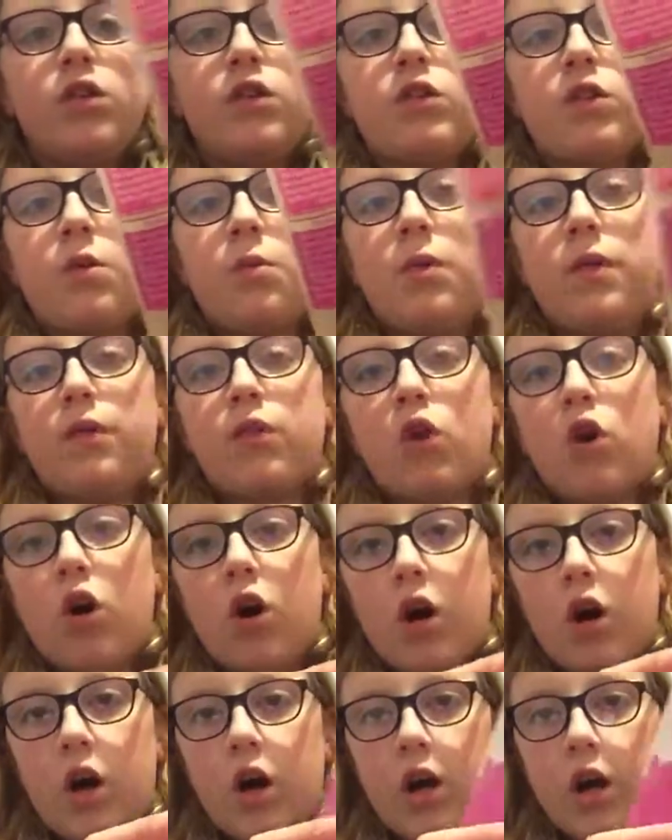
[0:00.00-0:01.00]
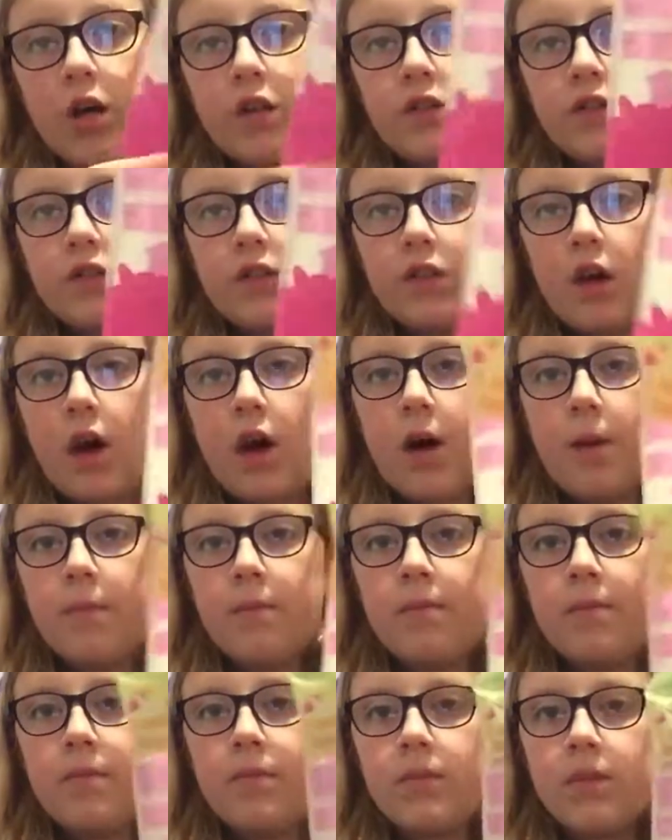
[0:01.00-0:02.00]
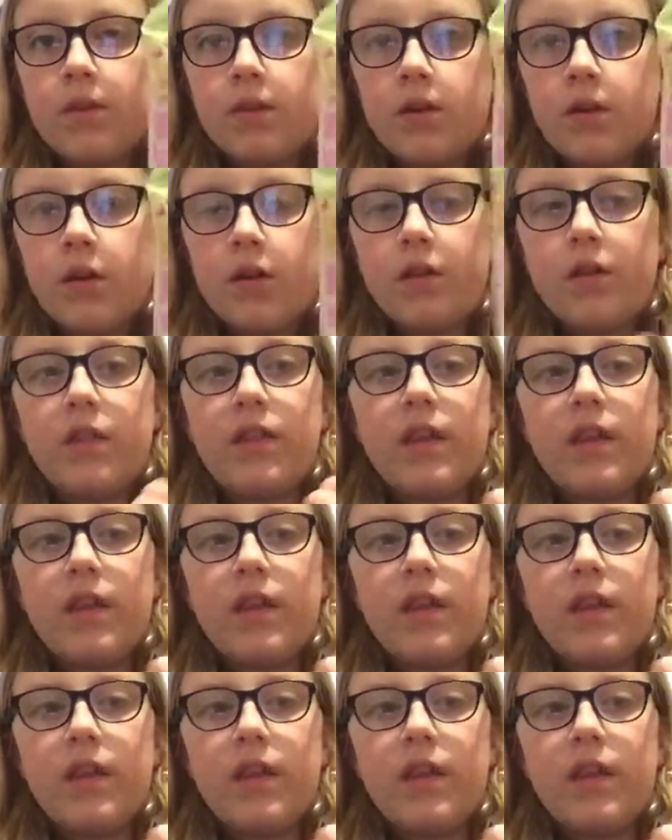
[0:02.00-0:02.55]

So we've got her some of